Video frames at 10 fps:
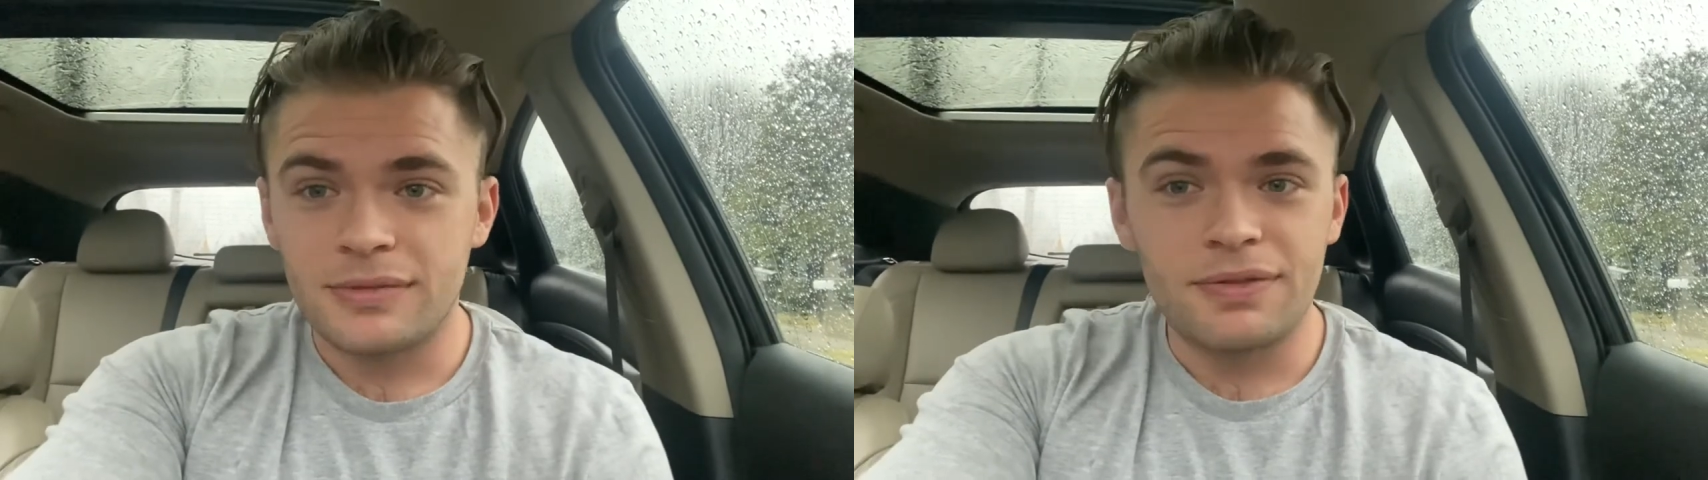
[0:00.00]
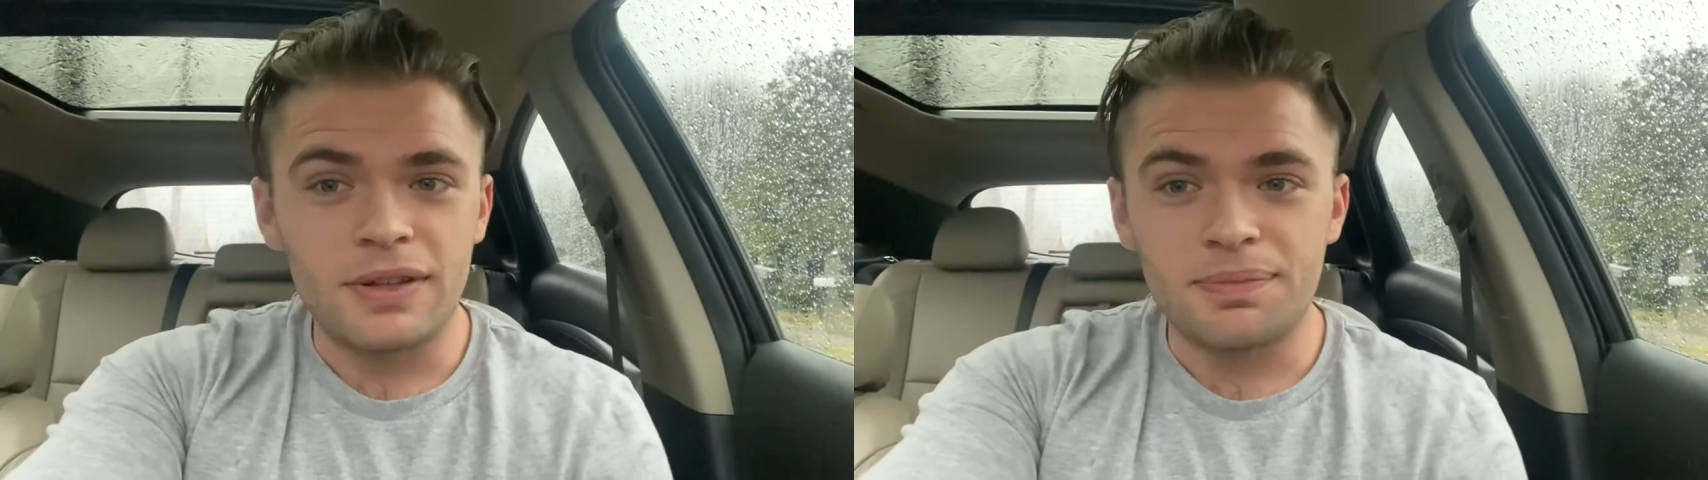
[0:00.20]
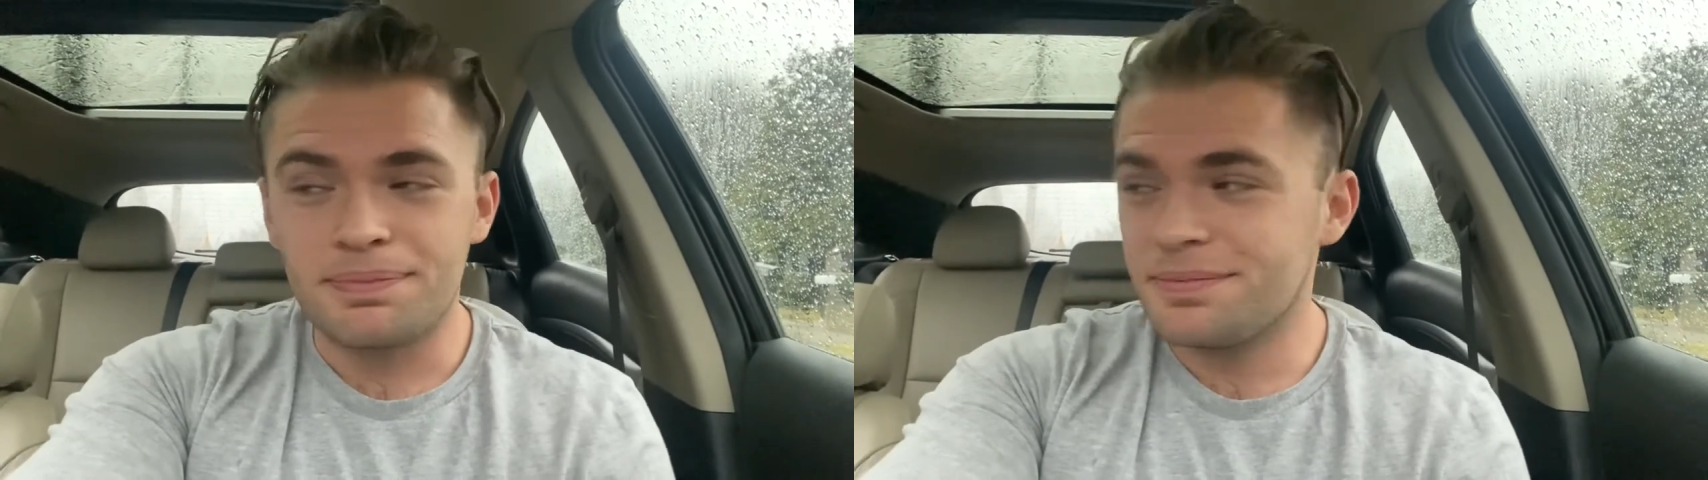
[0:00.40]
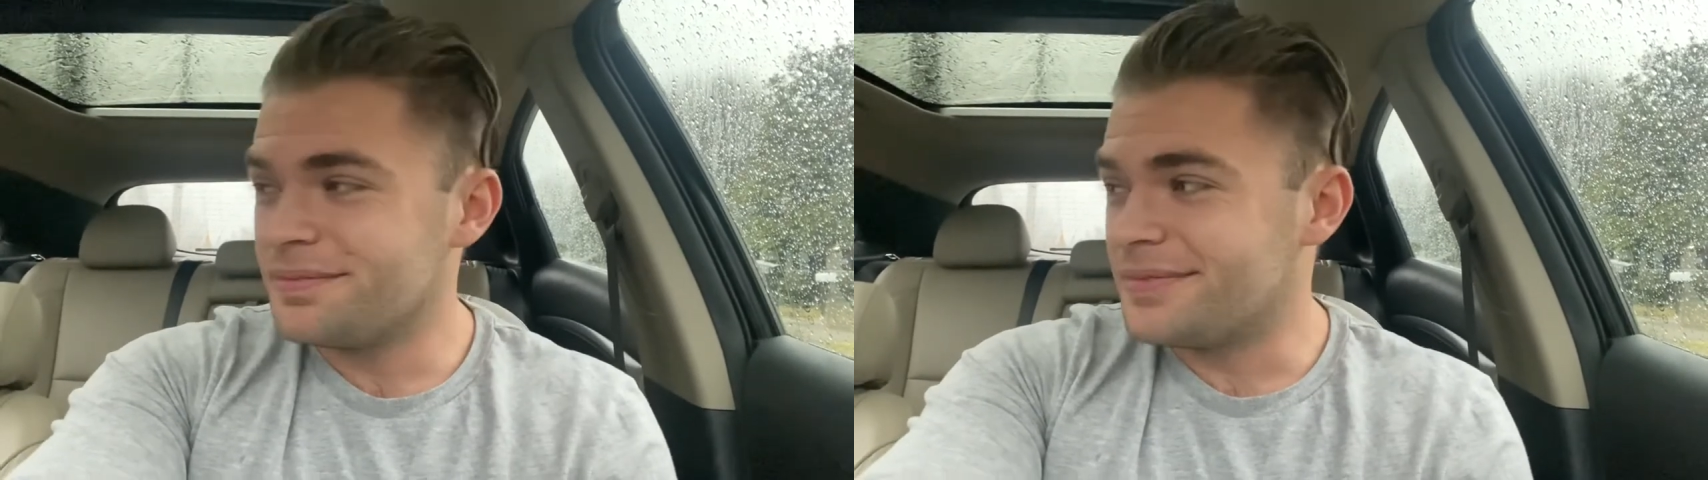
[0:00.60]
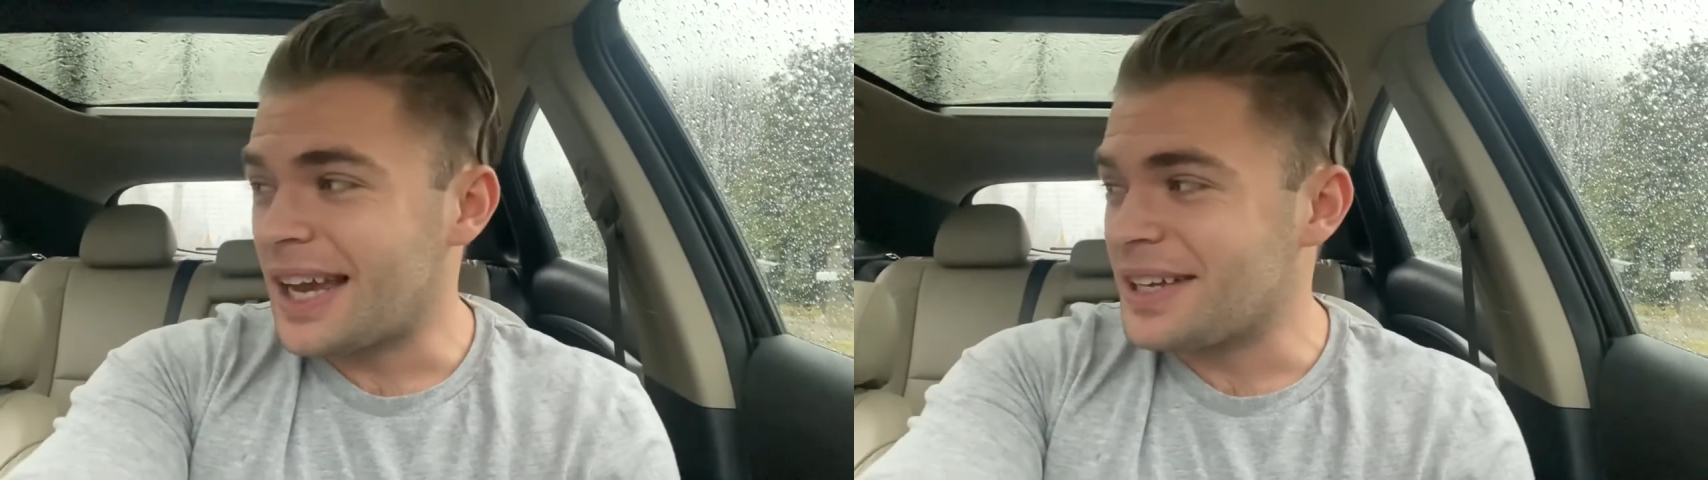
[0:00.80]
If it
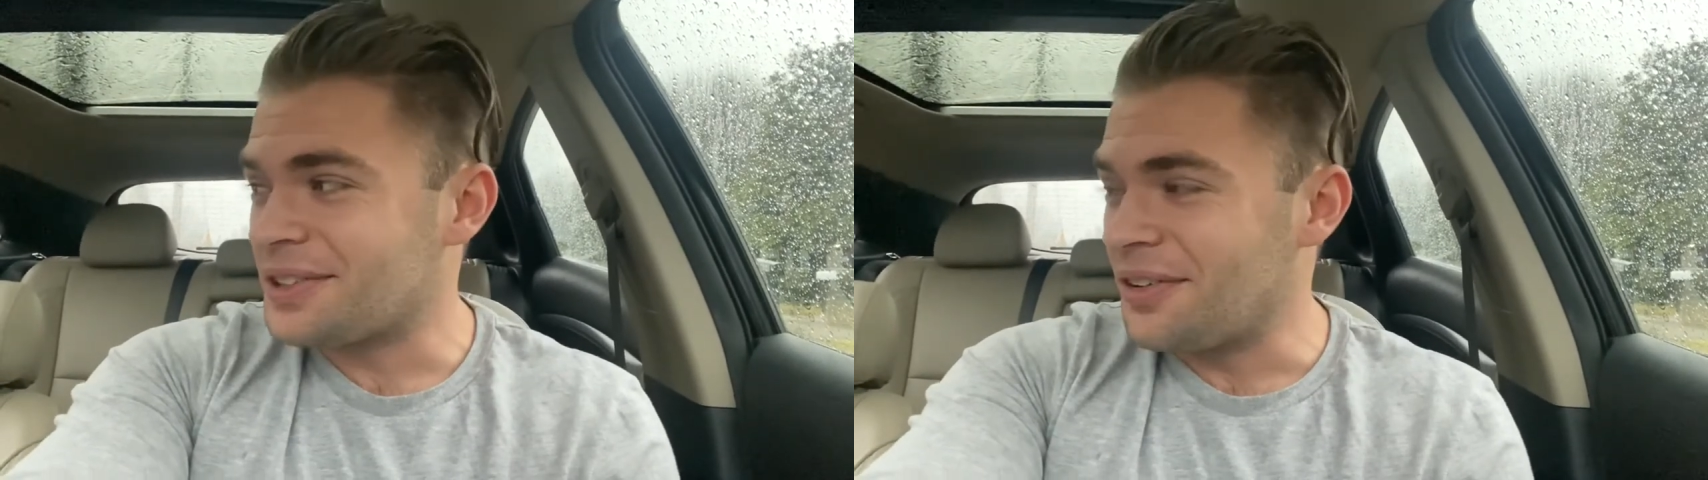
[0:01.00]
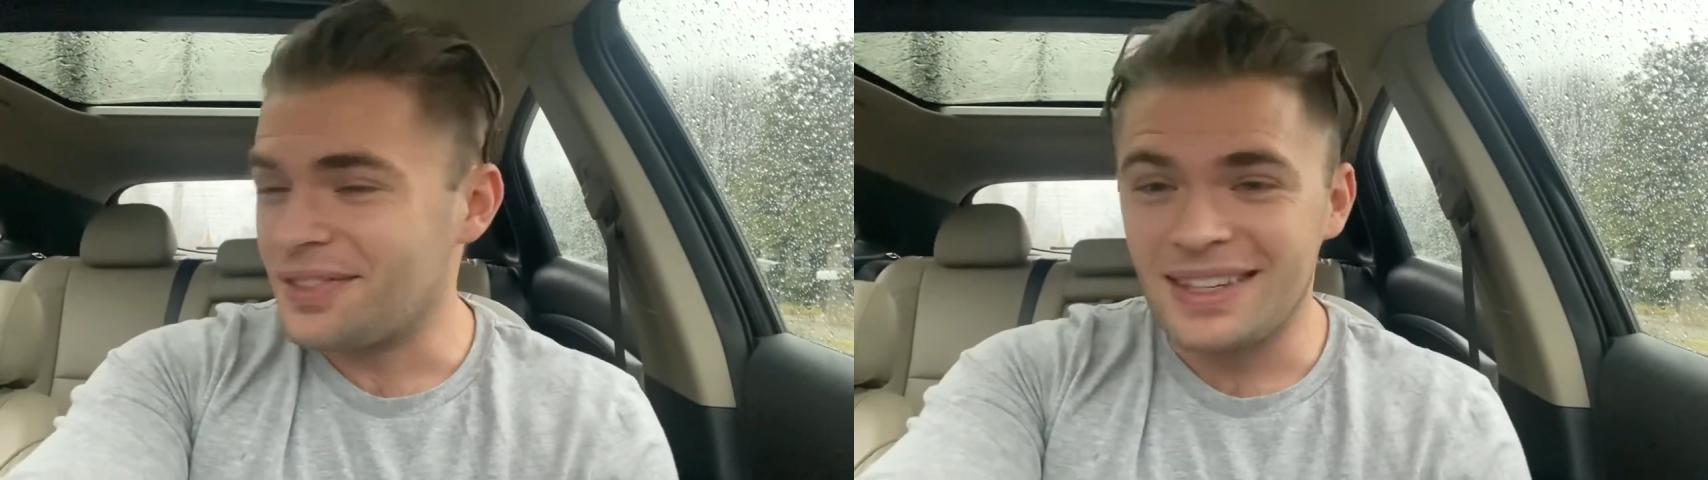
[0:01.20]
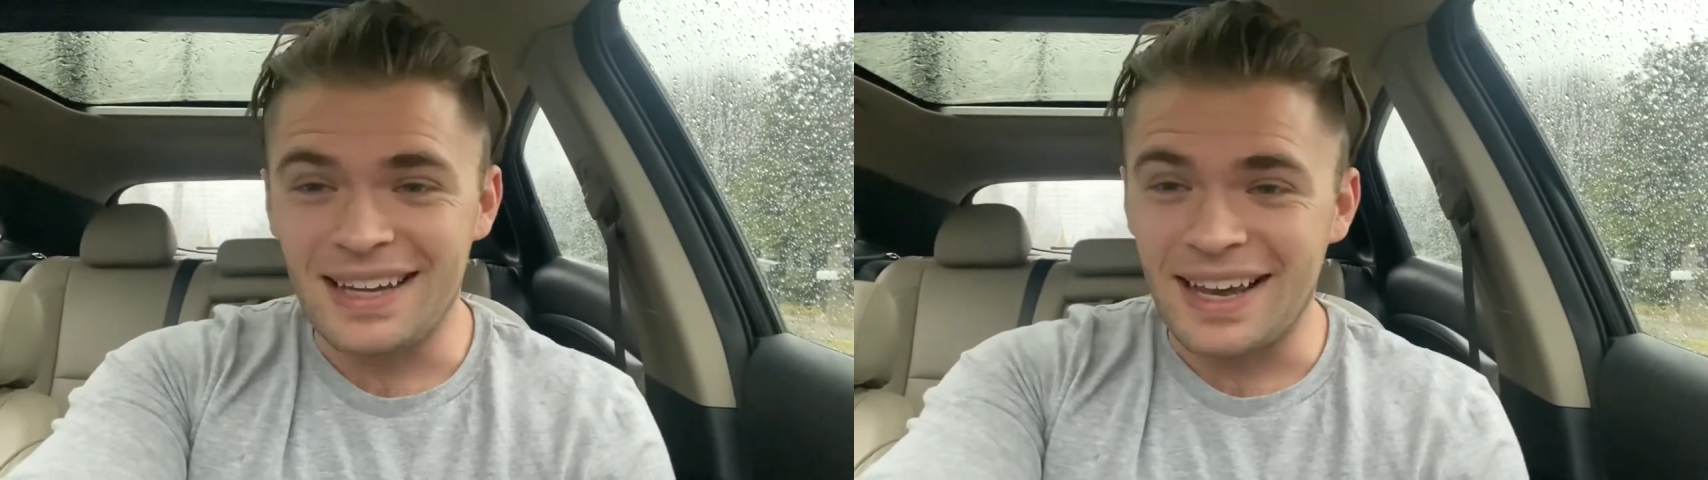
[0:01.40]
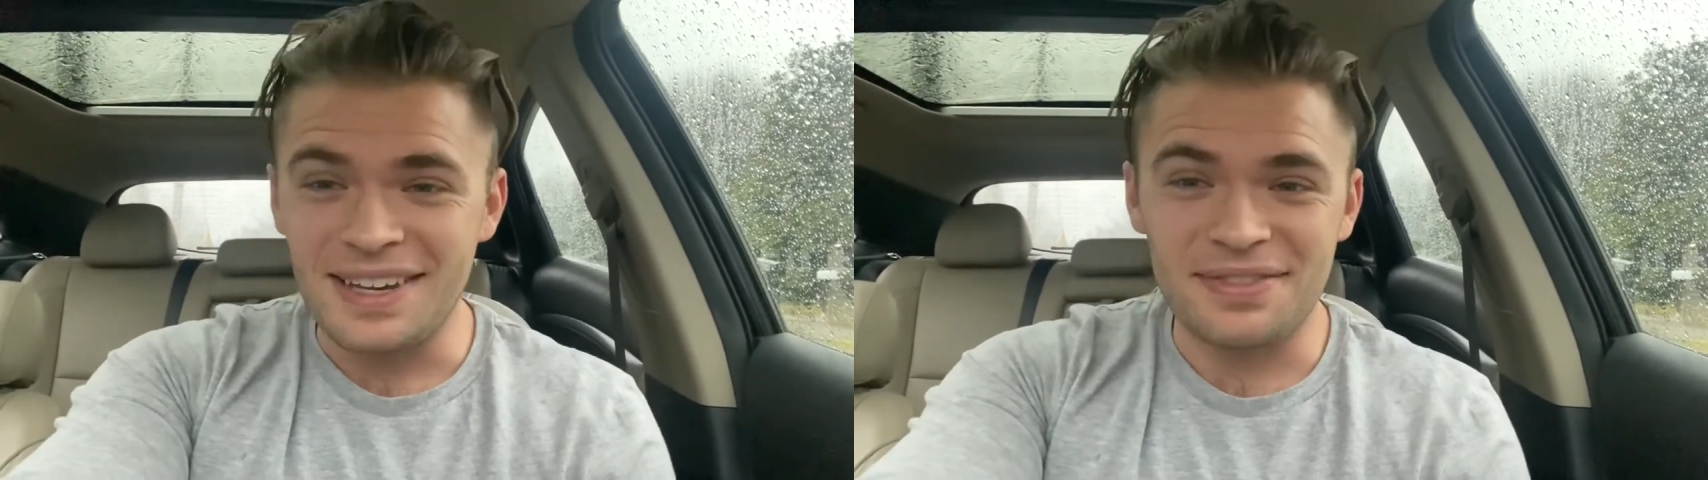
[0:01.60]
takes off, then yay.